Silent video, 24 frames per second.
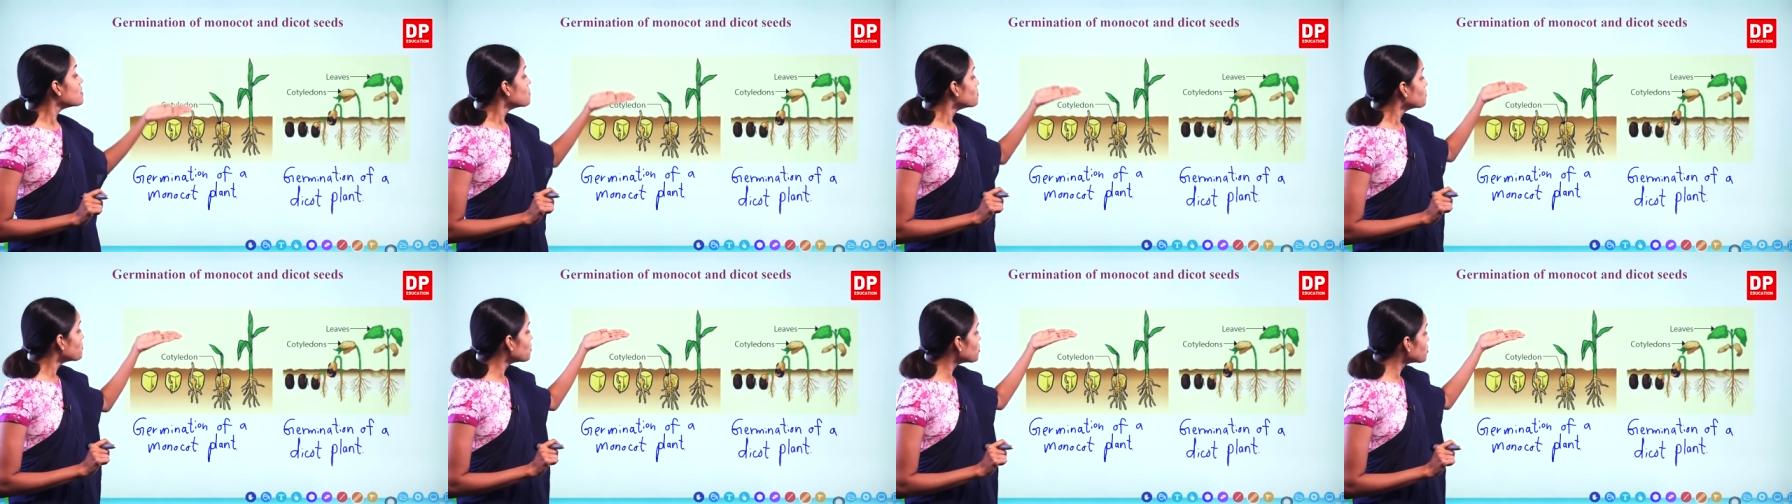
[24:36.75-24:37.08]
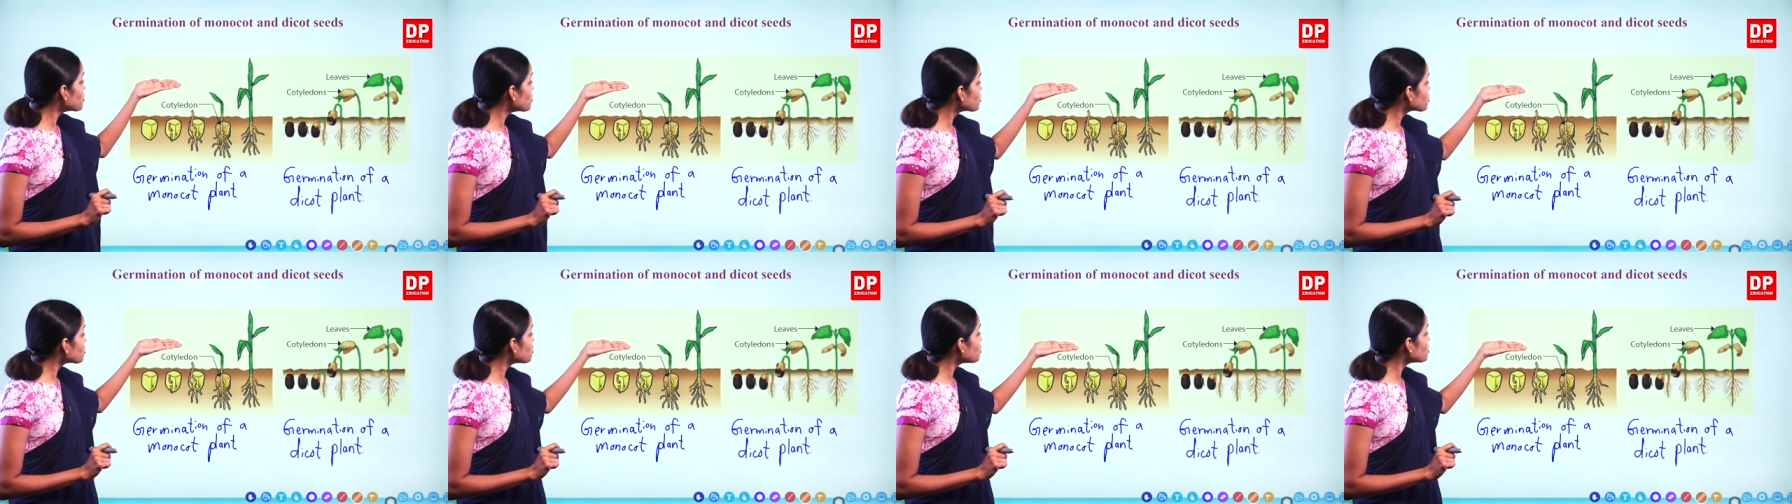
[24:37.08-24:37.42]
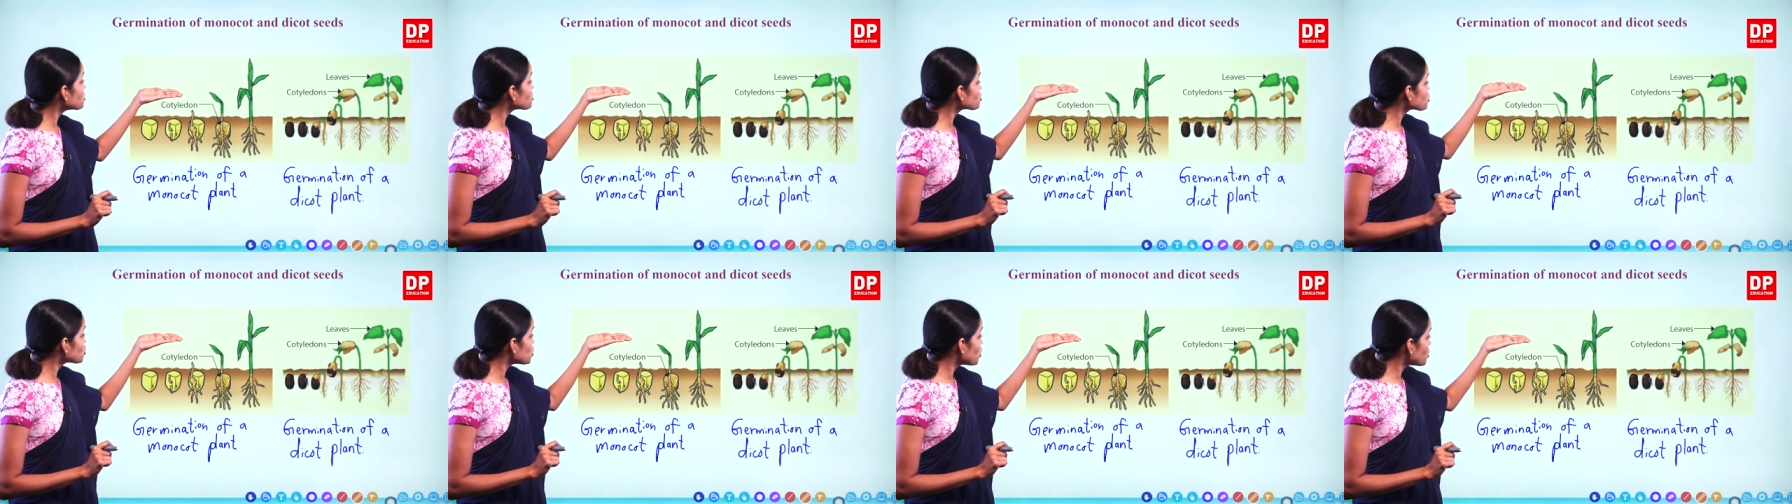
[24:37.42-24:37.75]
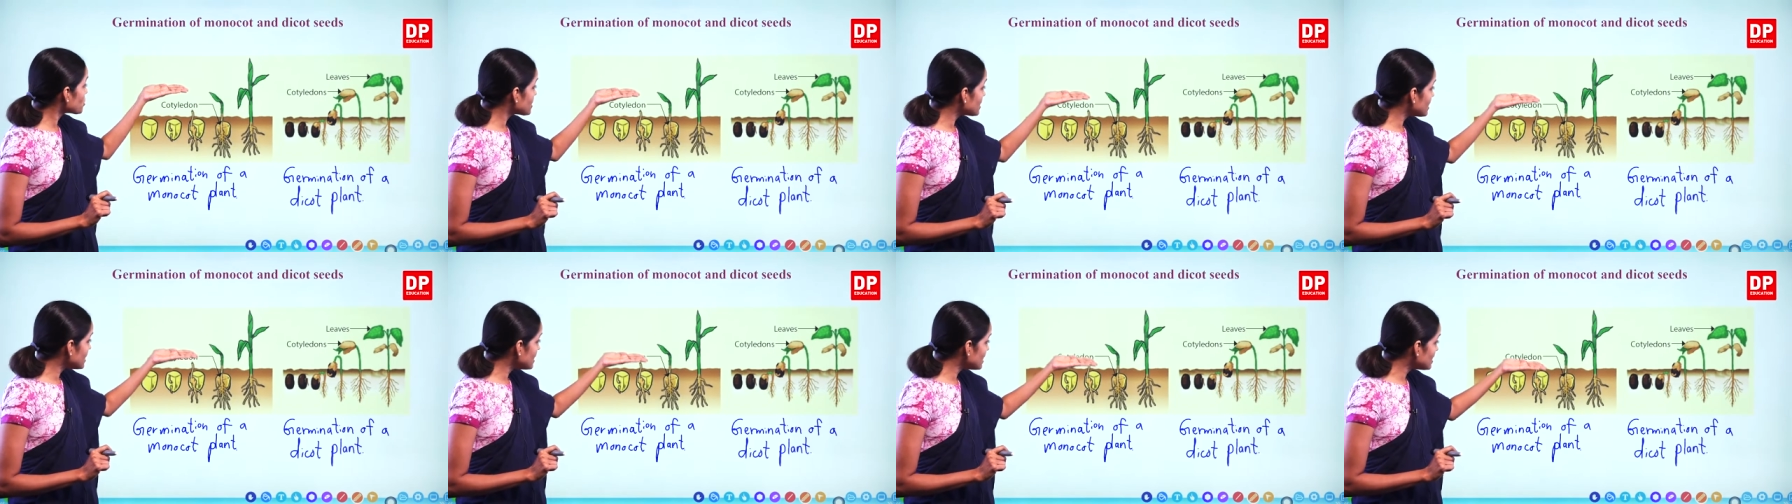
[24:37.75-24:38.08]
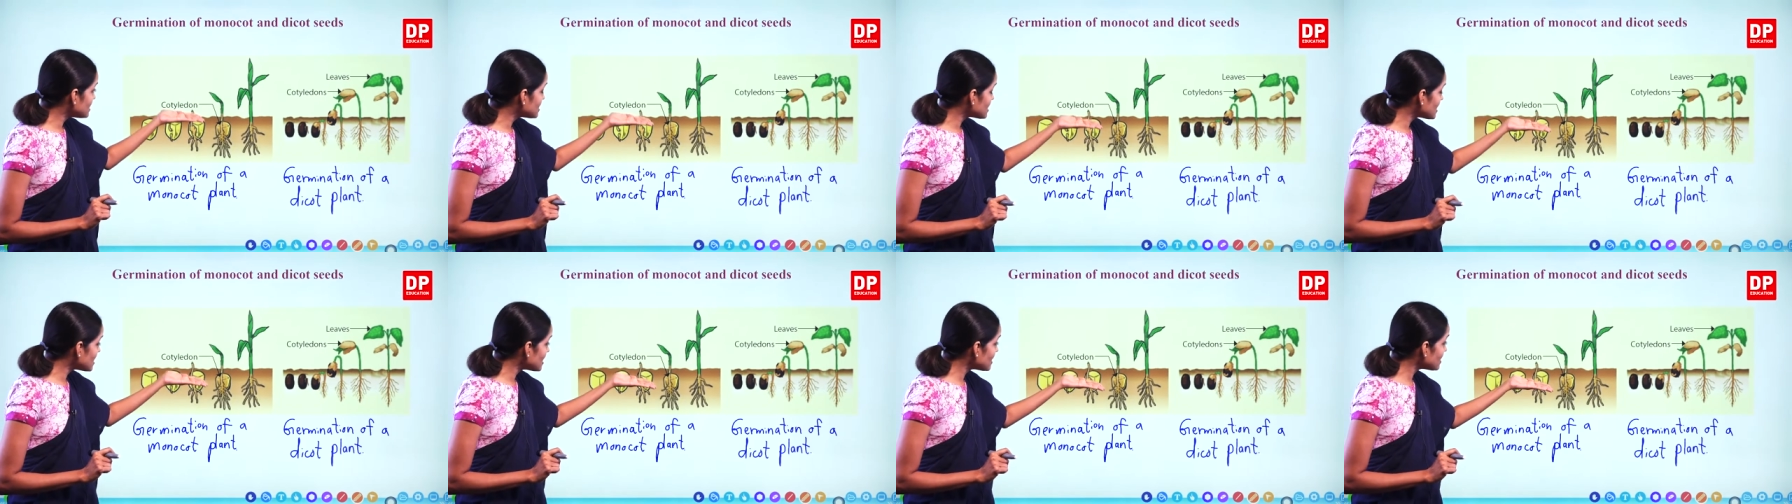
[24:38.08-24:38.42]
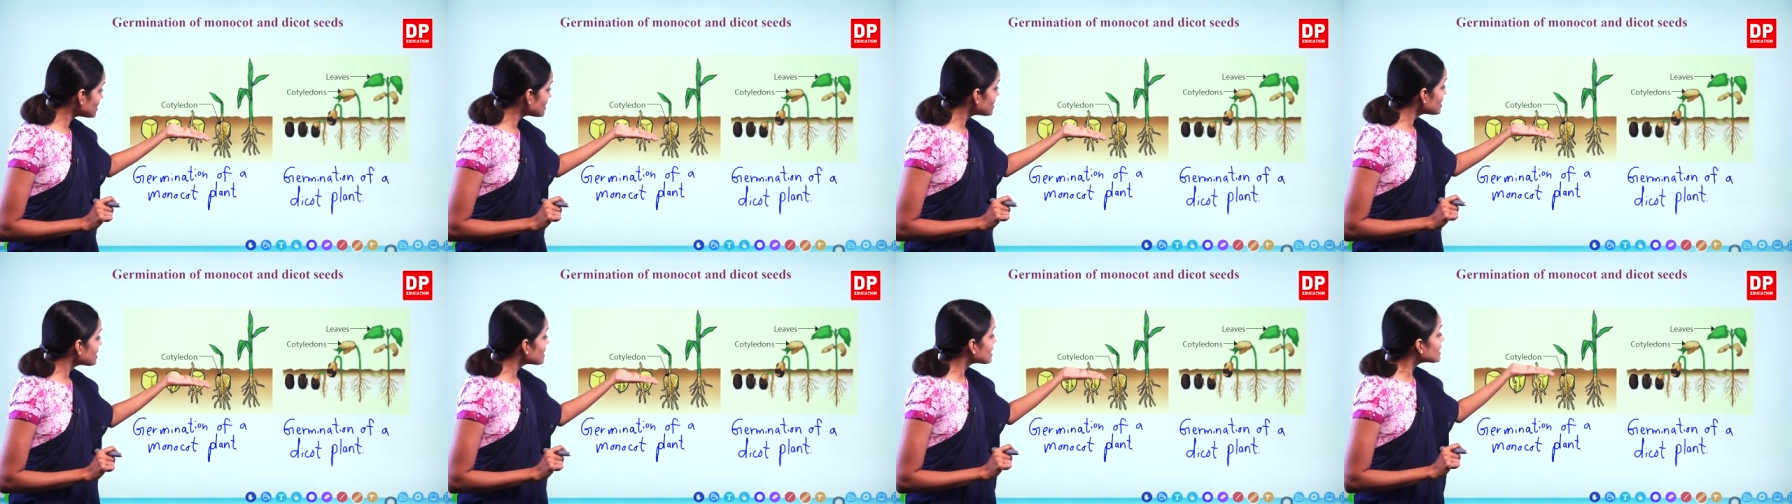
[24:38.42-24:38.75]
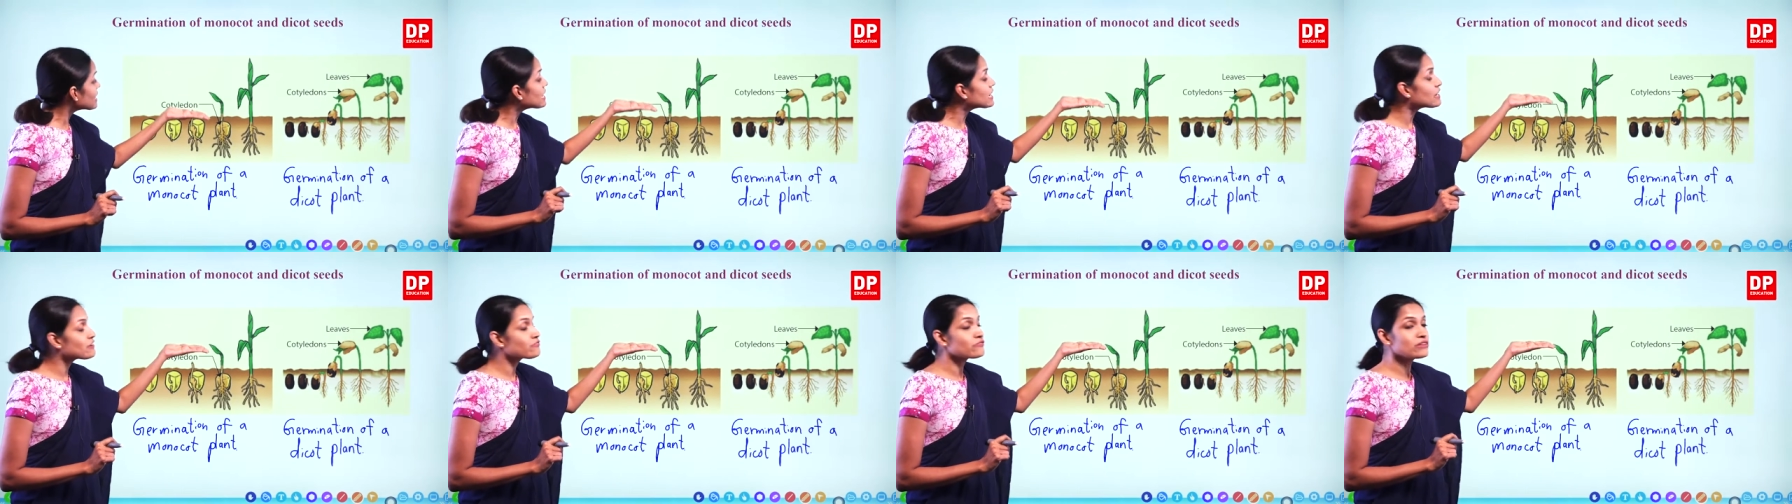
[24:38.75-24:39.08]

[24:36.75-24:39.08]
monocot cotyledon, it